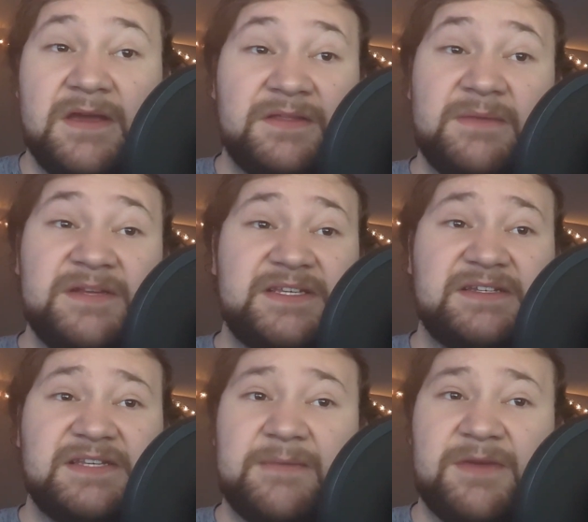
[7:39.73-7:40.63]
"The
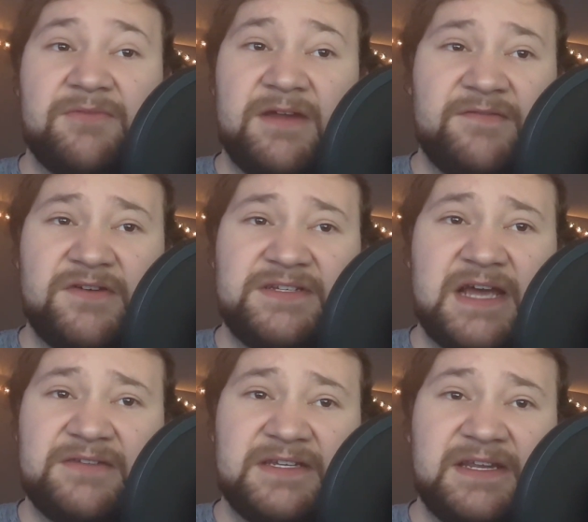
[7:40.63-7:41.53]
Mississippi River is
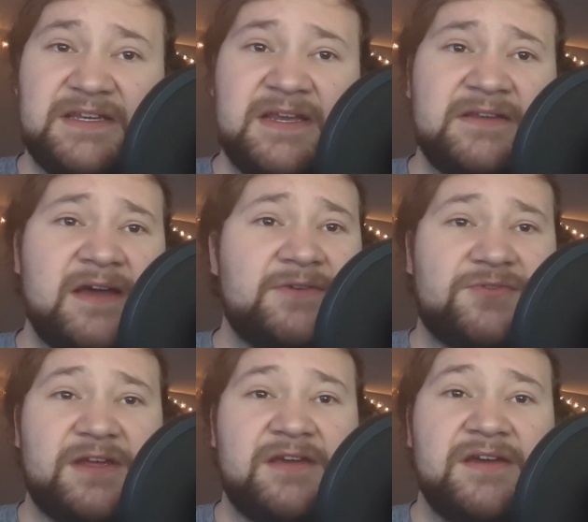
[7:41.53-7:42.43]
out in Indian
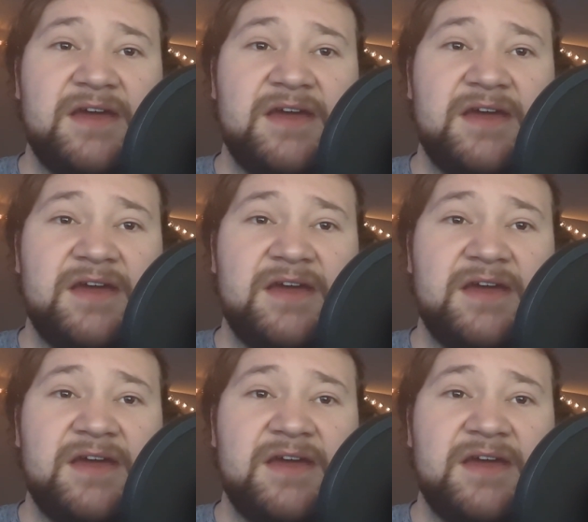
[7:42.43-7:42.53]
country.